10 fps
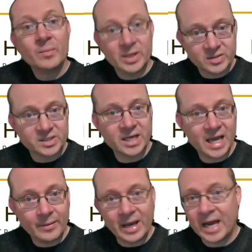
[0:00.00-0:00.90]
But you'll see
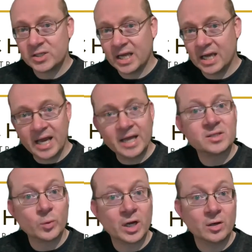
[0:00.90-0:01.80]
how it actually connects
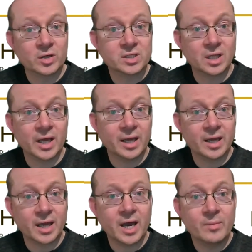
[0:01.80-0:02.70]
and what it looks
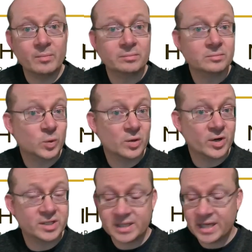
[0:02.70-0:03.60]
like with a
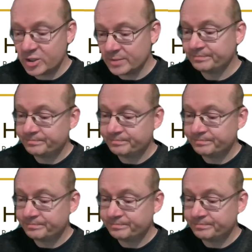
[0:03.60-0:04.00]
presentation.